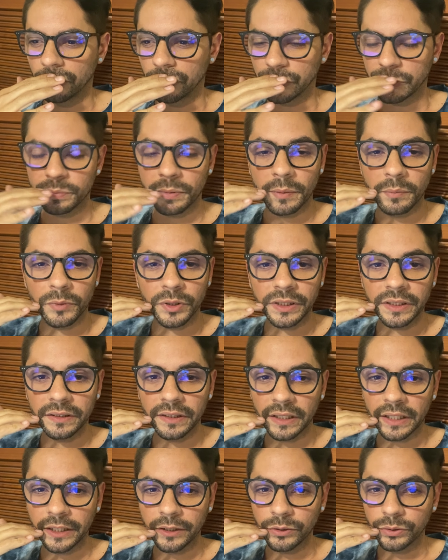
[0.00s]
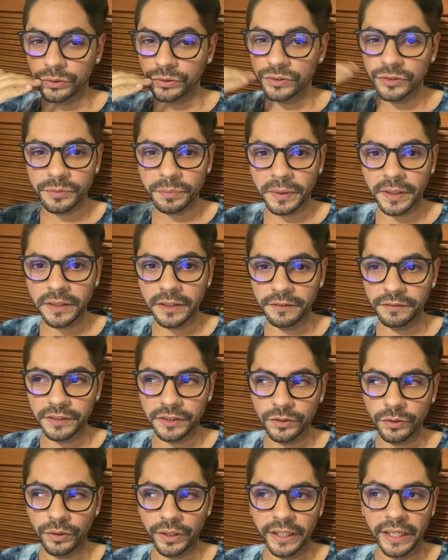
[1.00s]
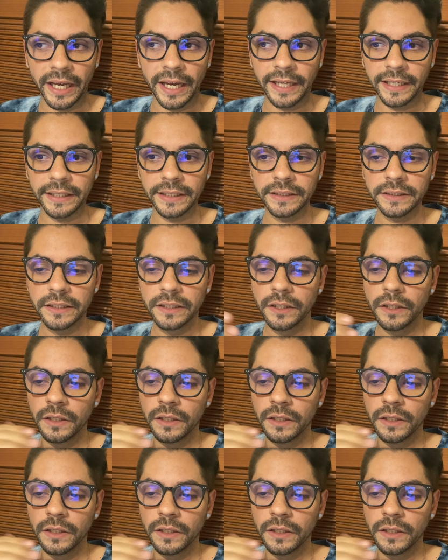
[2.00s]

spend money that I couldn't spend even though I had it,